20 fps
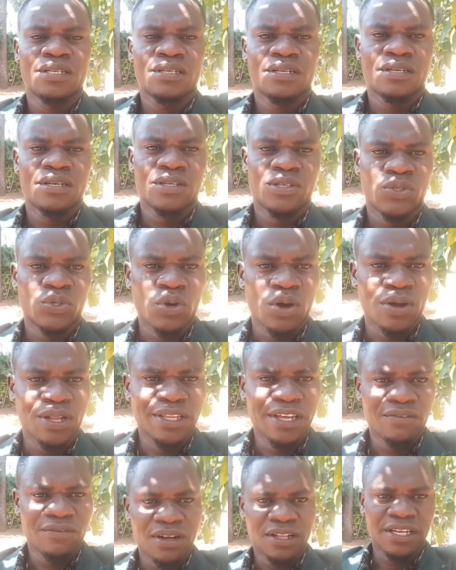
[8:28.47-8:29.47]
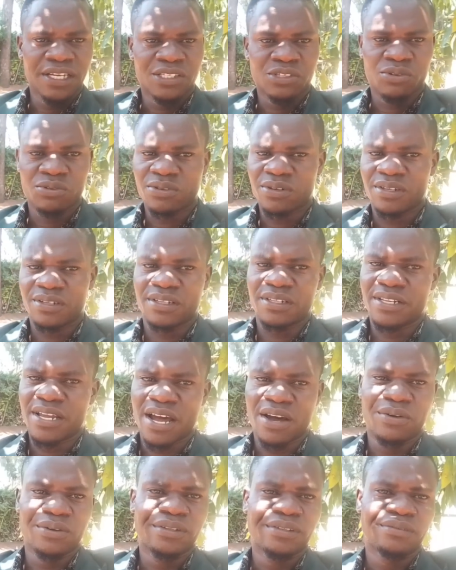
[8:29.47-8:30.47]
So I'll never let you
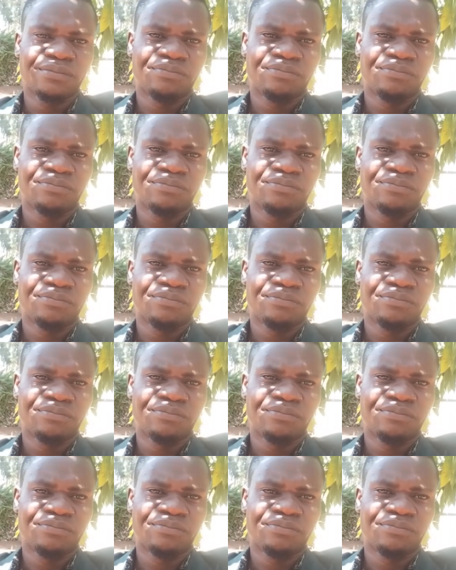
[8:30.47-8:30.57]
down.